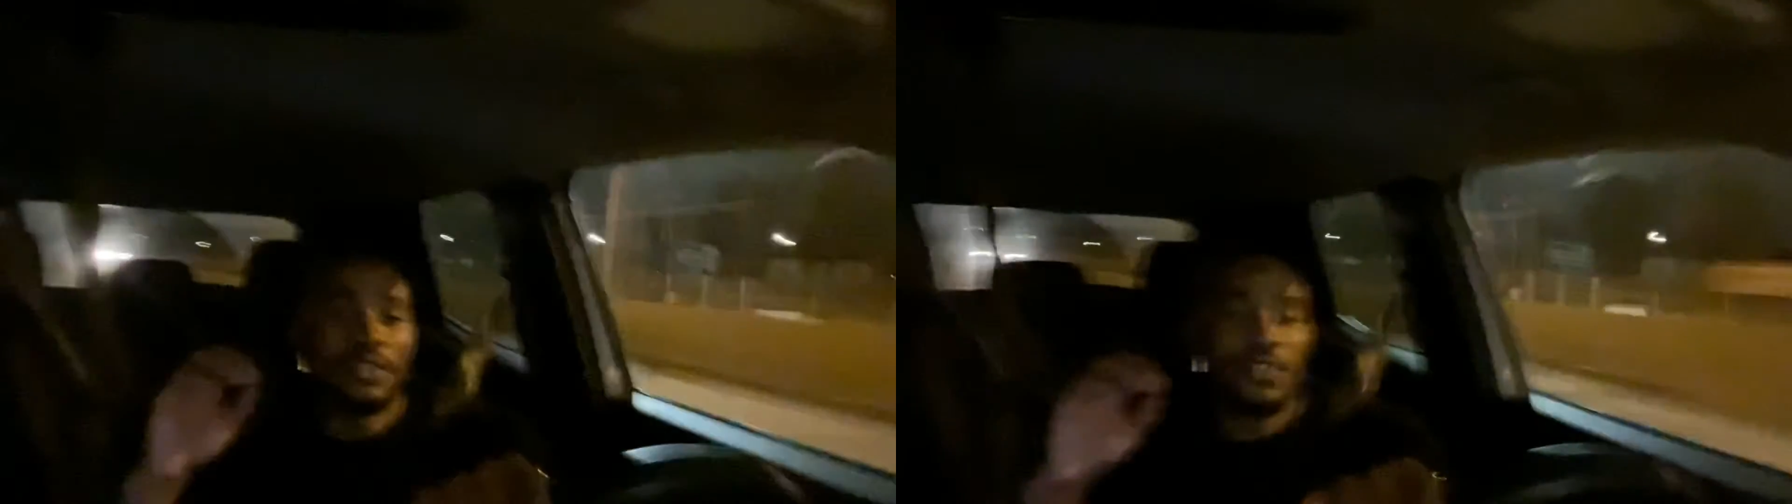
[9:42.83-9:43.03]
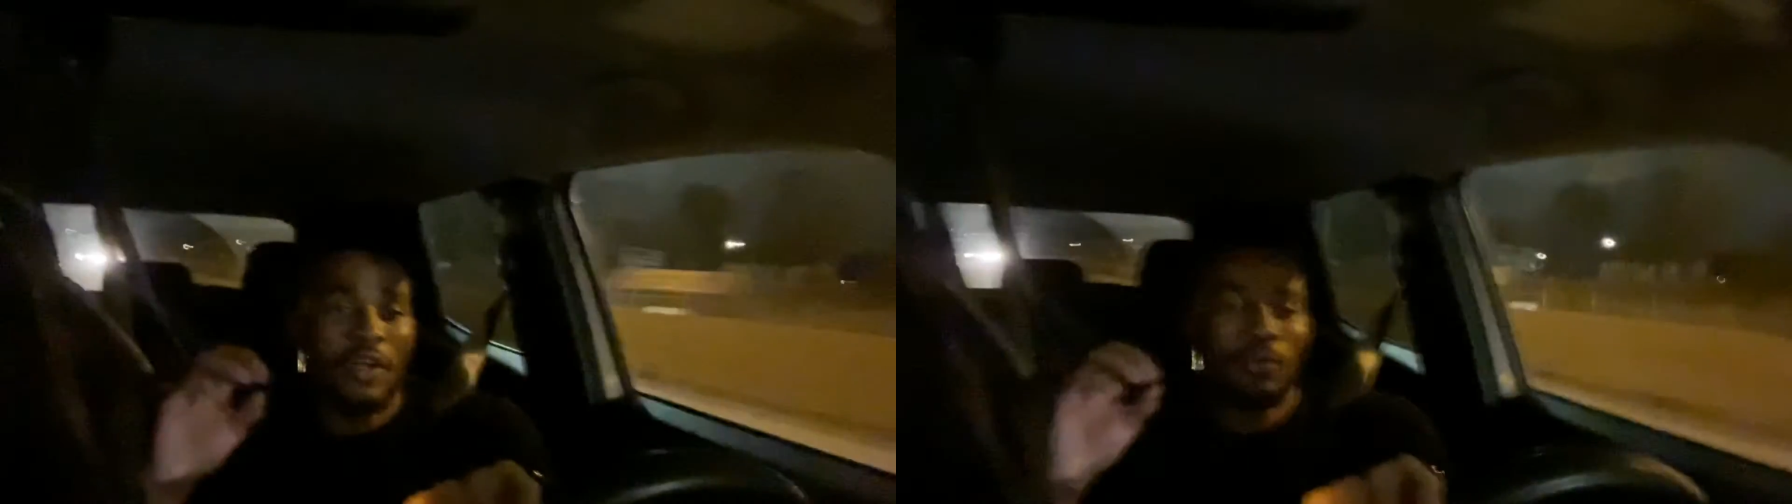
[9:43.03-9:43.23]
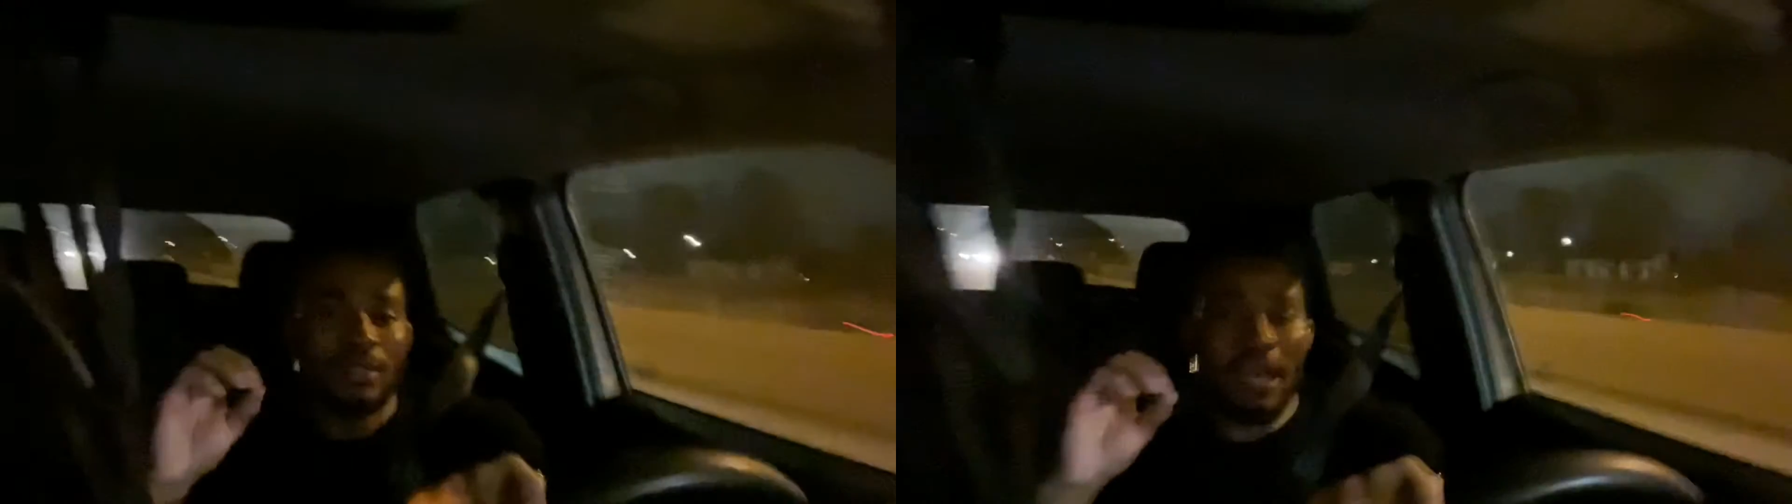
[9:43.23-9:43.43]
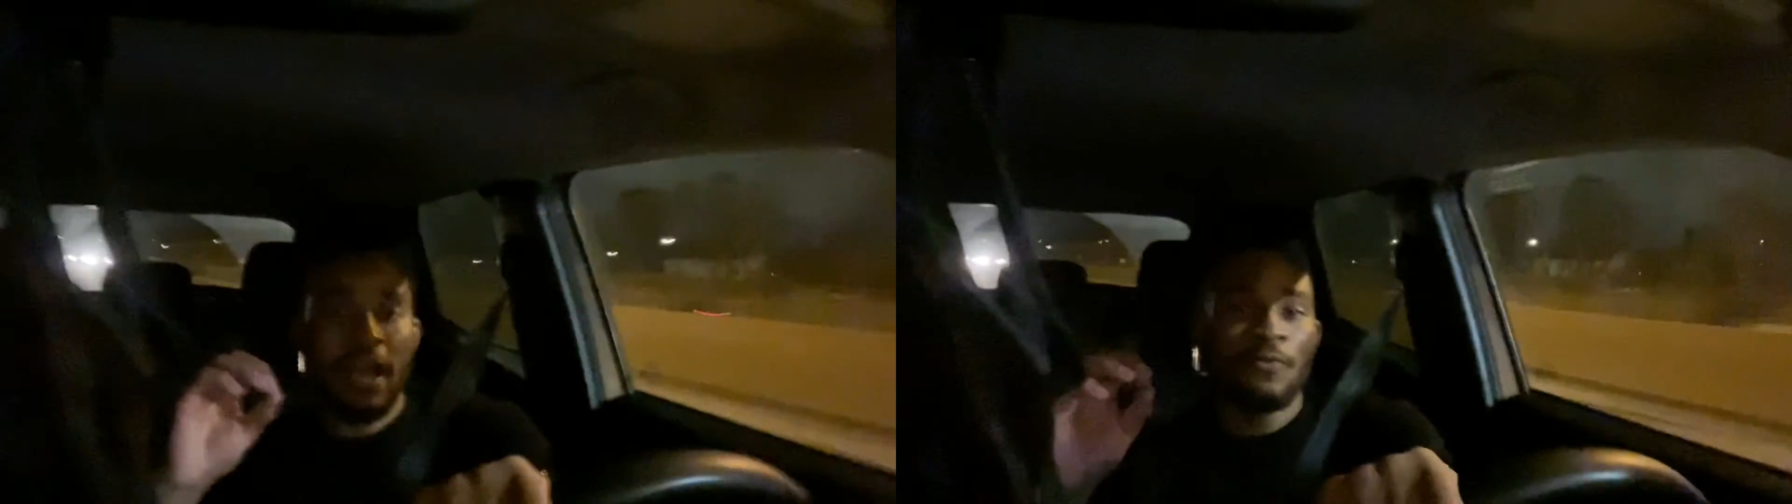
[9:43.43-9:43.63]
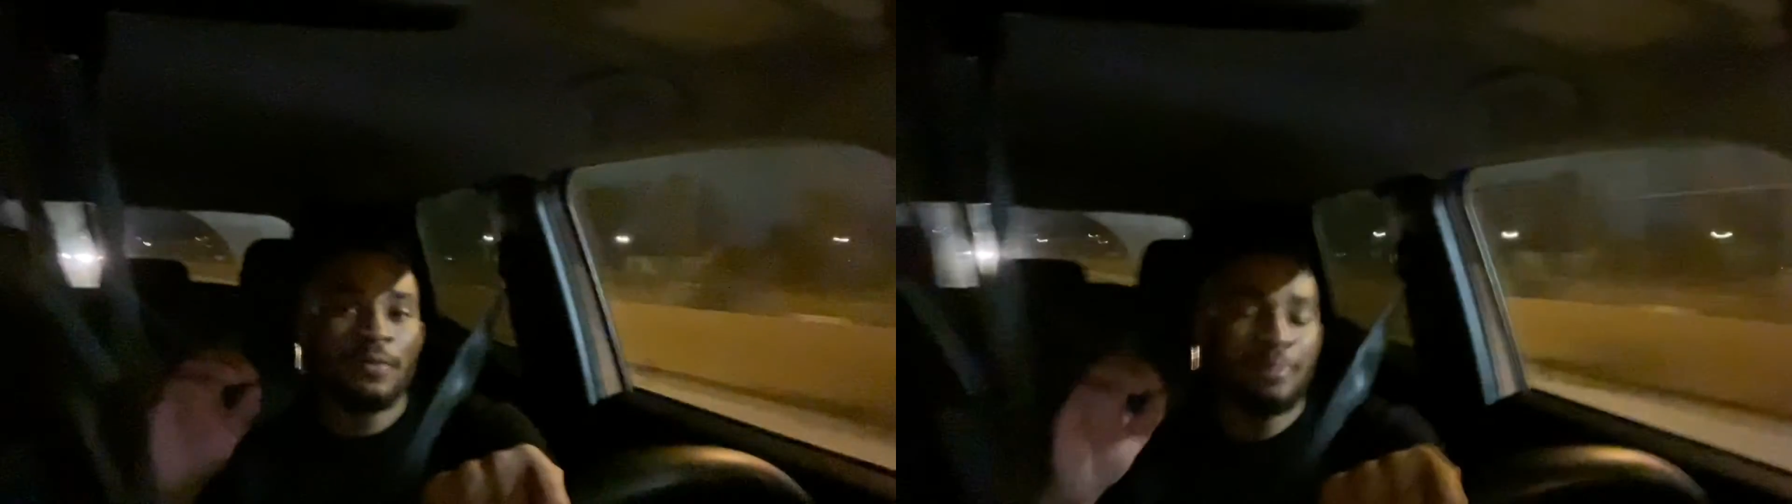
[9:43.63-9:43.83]
starting with the
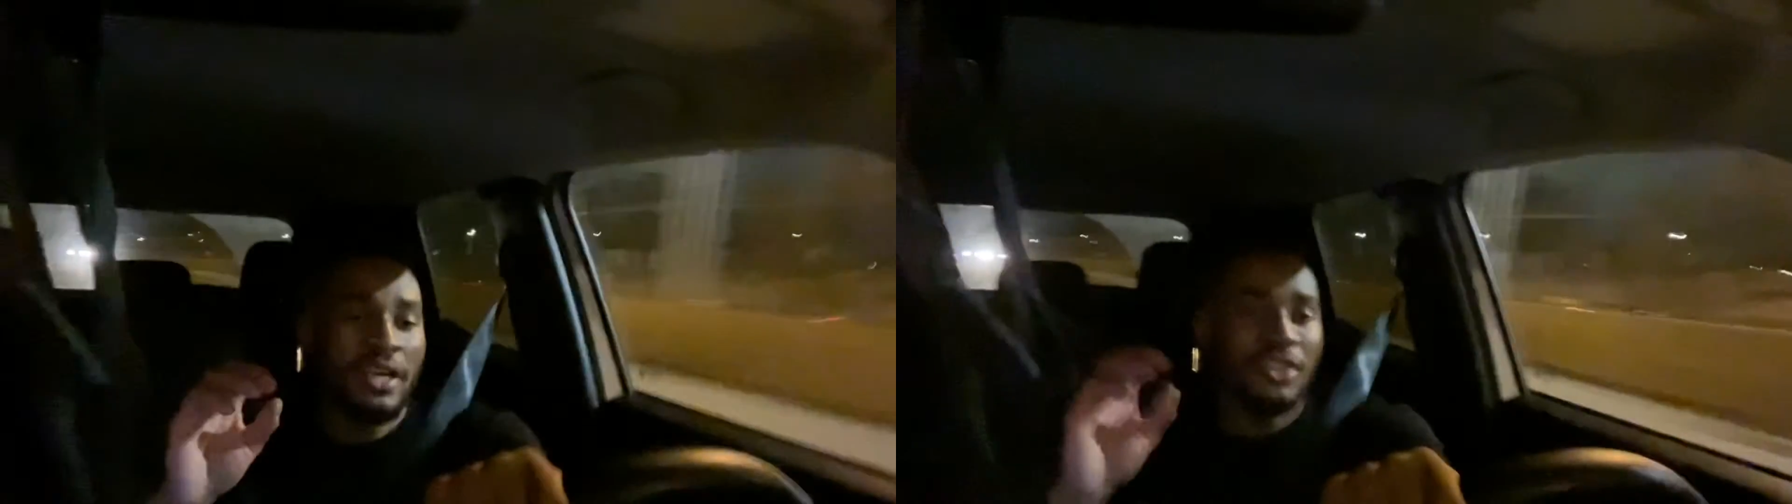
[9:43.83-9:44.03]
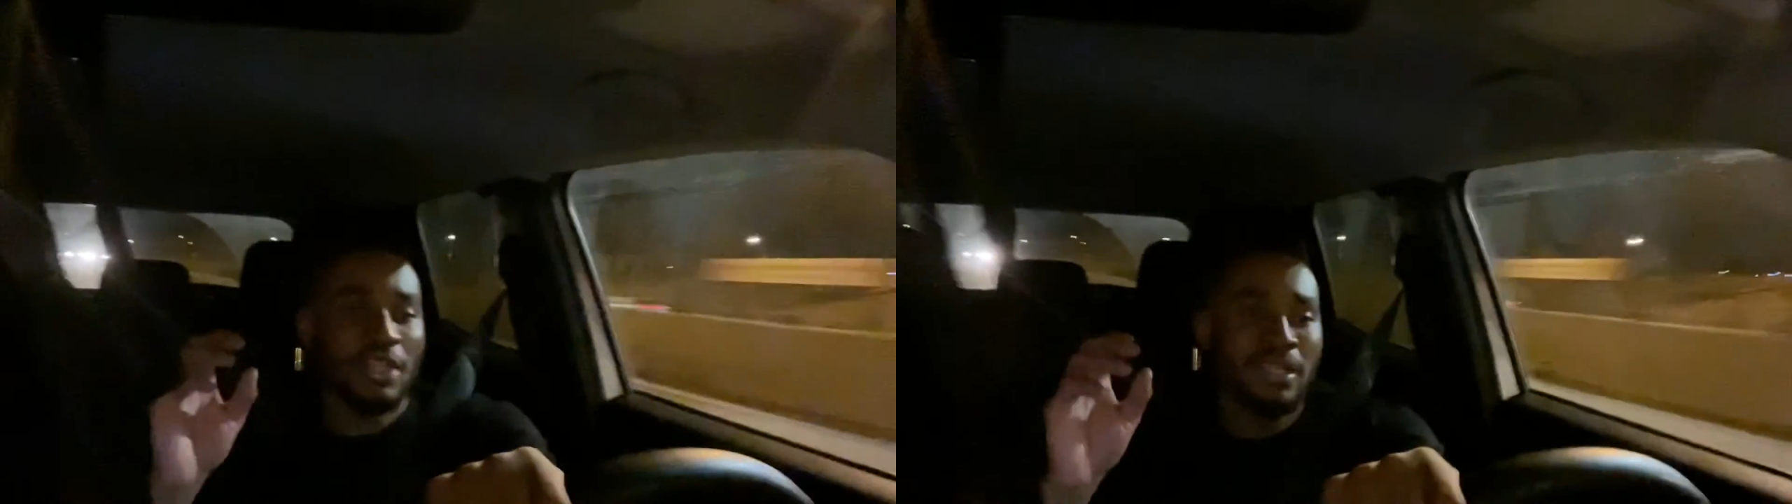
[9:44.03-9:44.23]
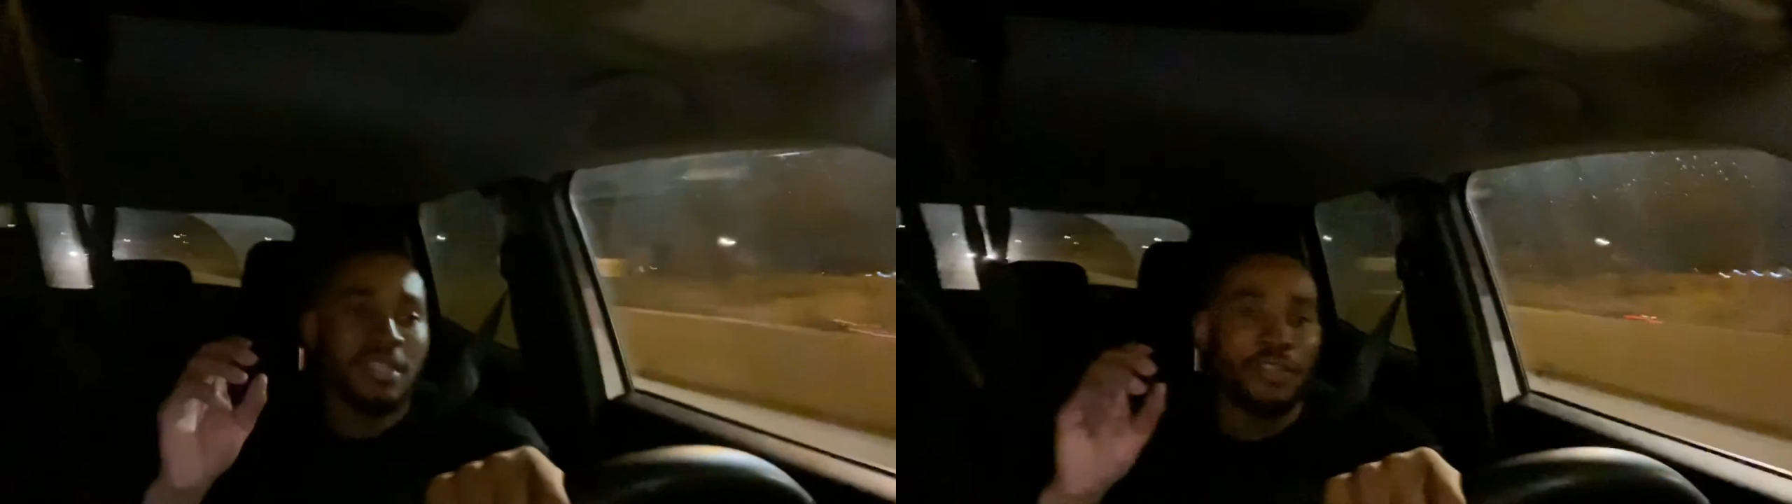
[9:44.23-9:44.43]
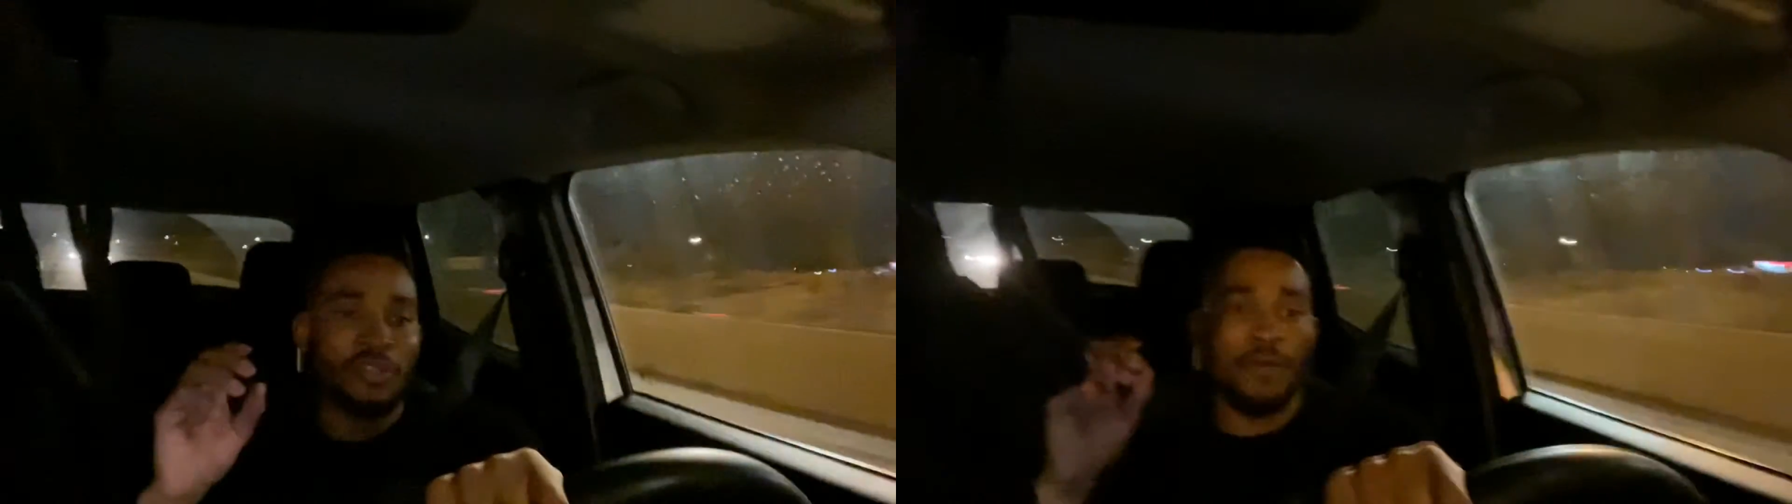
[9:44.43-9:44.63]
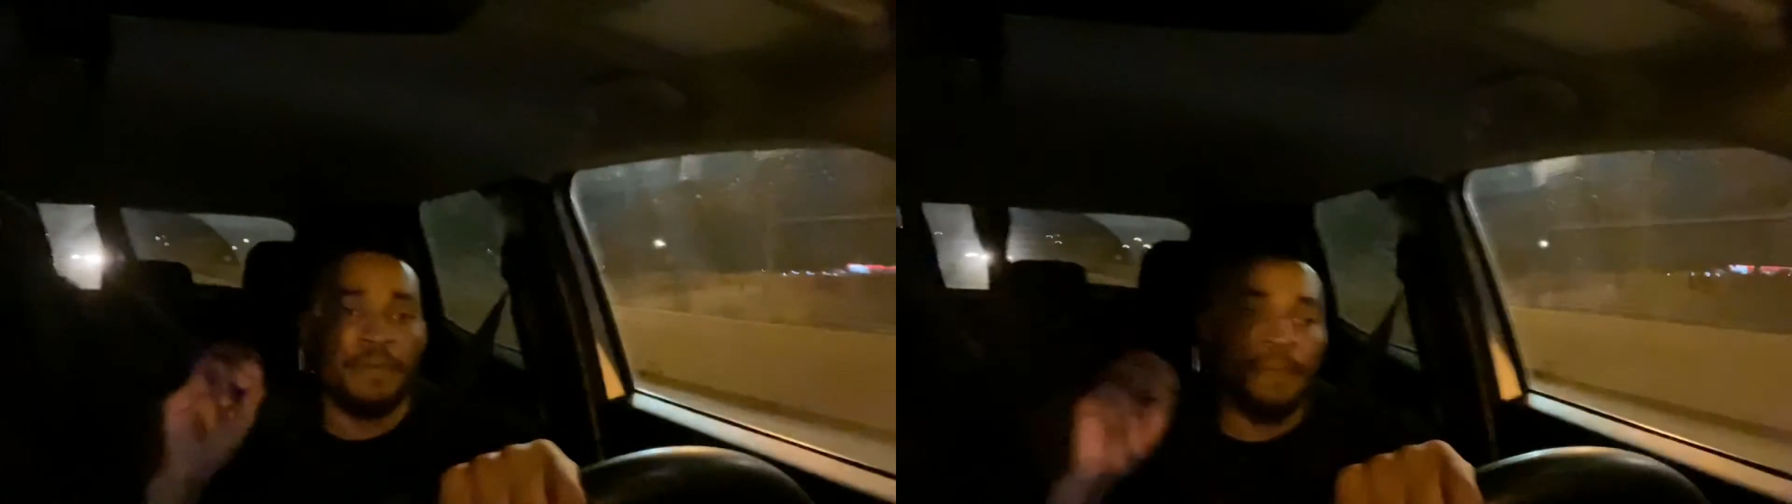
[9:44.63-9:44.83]
alphabet agenda, you know.